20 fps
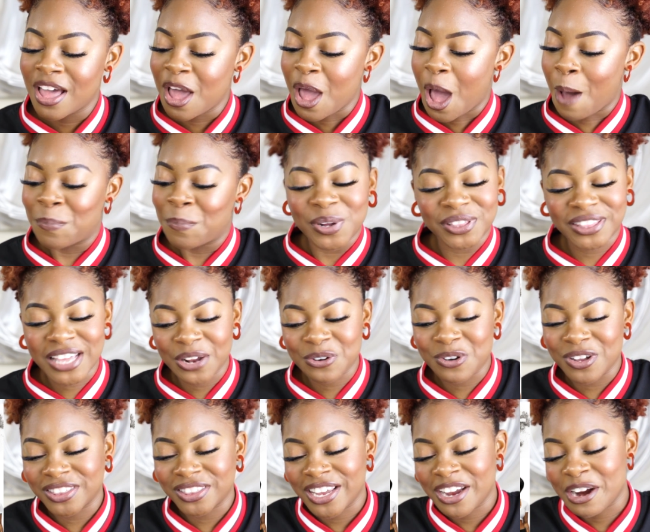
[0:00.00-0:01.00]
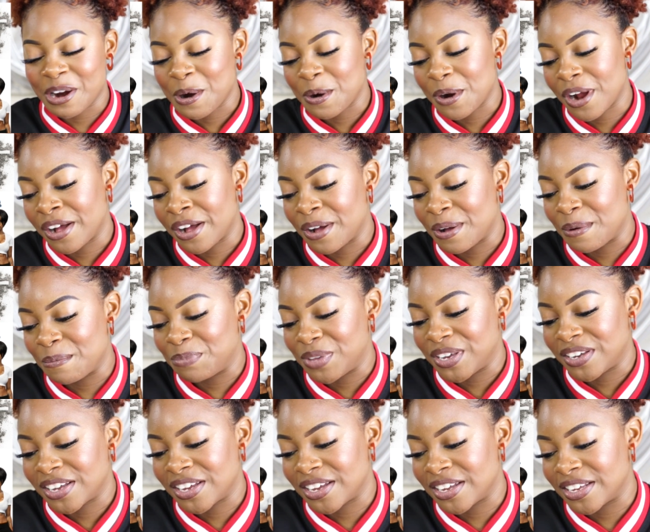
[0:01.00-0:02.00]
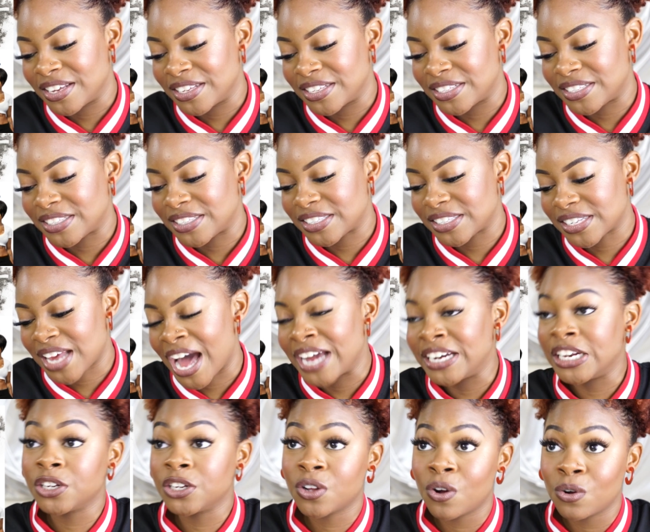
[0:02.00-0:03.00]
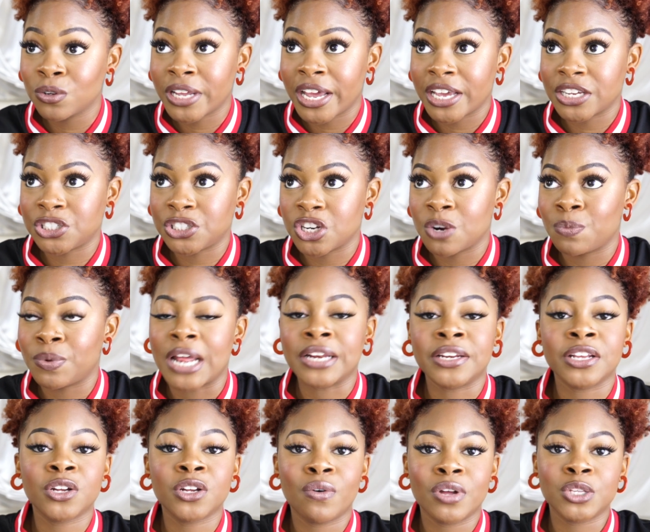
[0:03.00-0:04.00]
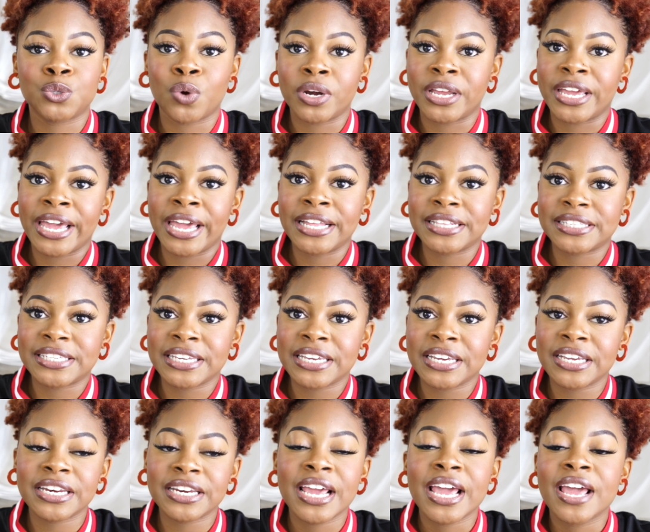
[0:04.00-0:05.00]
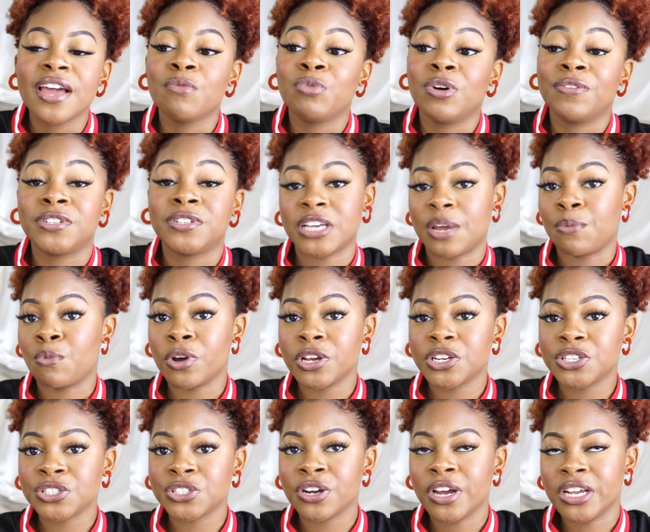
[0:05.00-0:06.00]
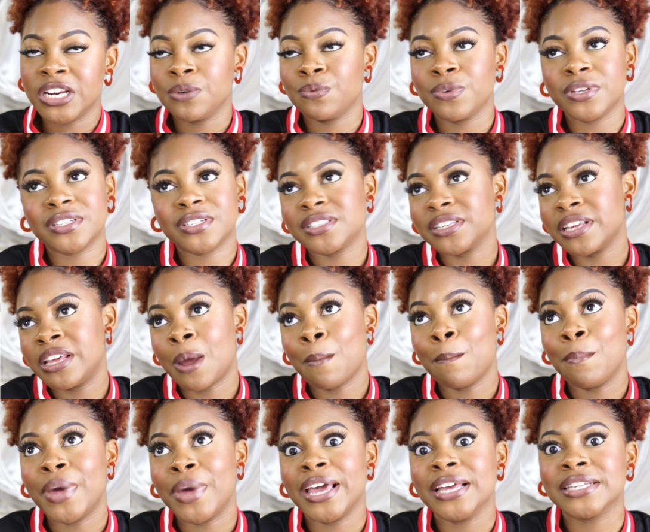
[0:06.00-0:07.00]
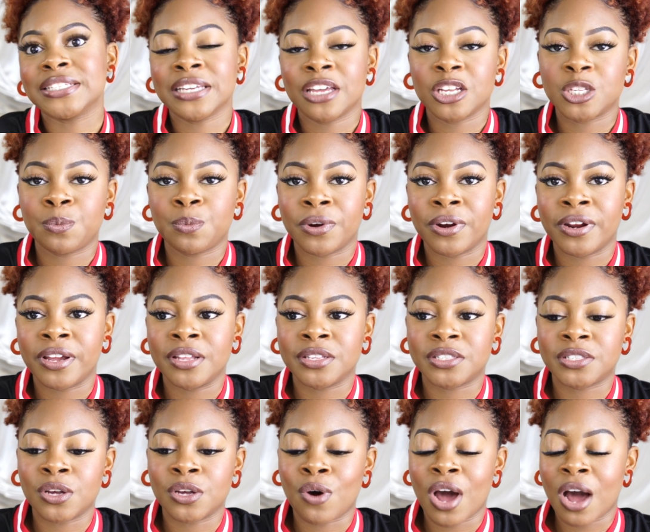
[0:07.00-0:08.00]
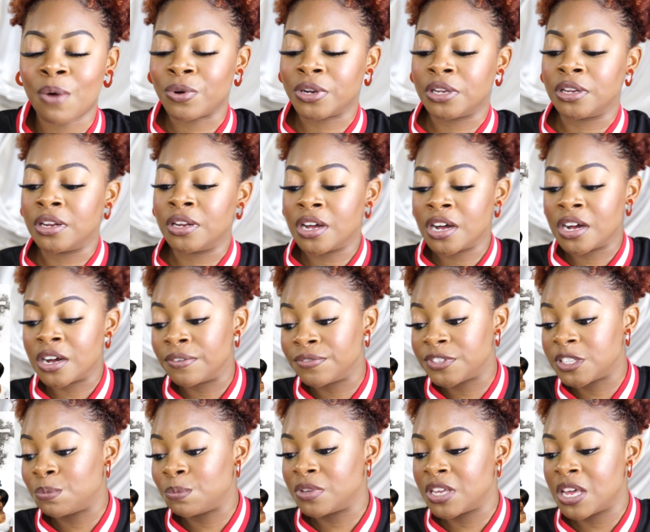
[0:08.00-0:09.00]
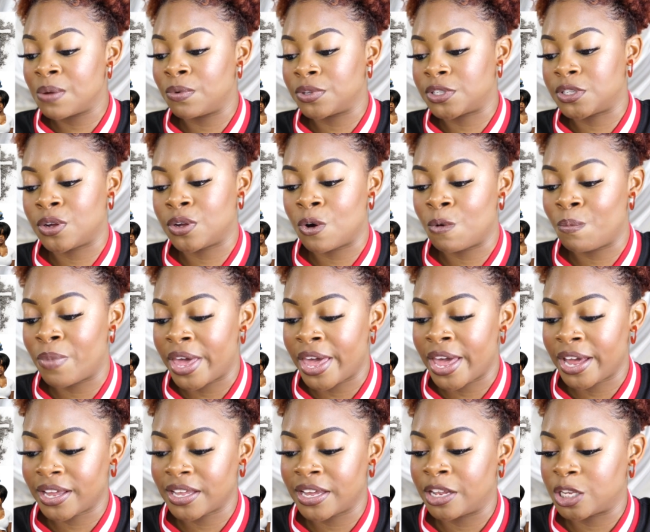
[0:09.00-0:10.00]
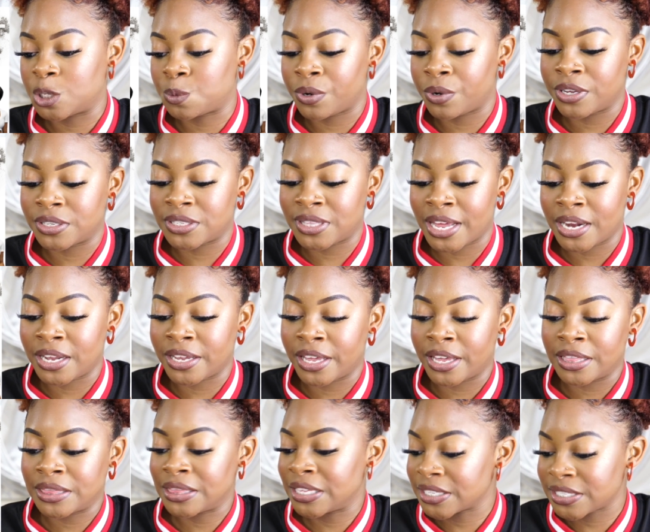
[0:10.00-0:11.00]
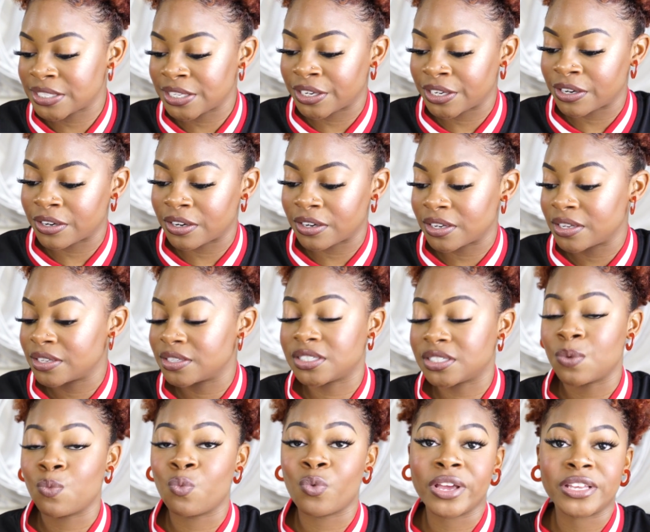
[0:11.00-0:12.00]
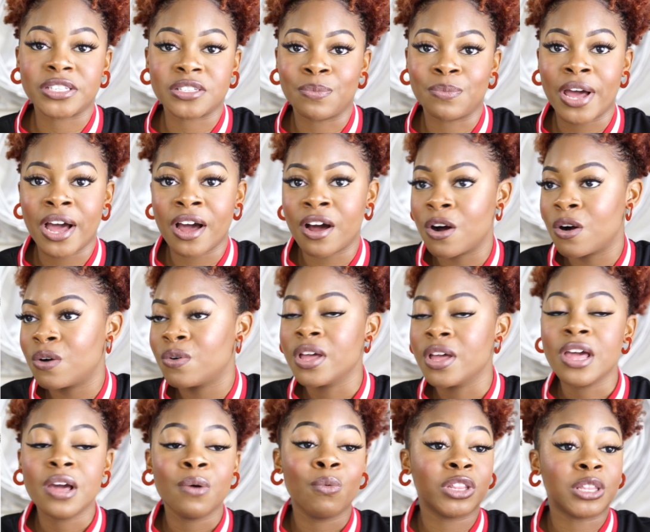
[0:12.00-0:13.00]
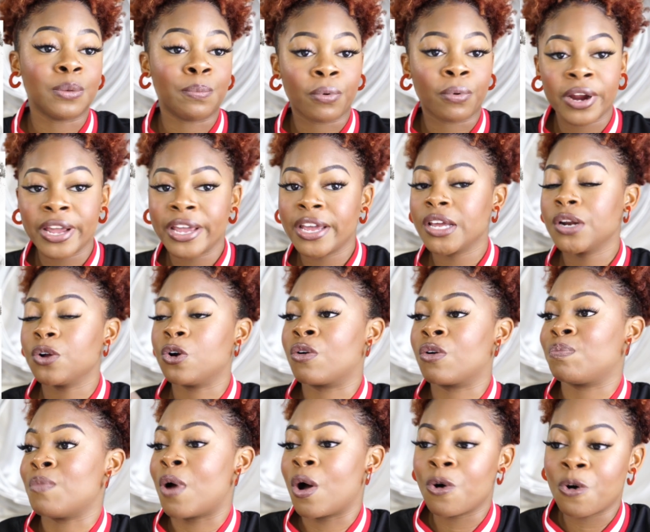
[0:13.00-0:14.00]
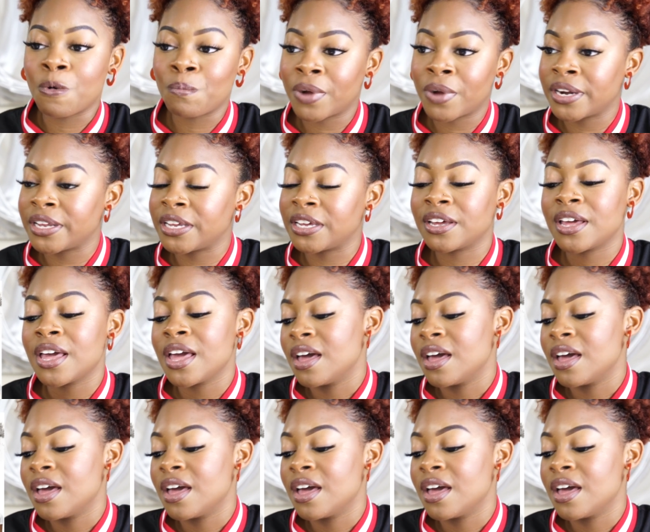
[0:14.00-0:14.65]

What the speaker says: I put that on there because I didn't go last year, but I did go in 2018 with Shea Moisture, and it was an amazing experience. So I would love to be able to go back and experience that again this year, some way, somehow, with a brand or with my own money.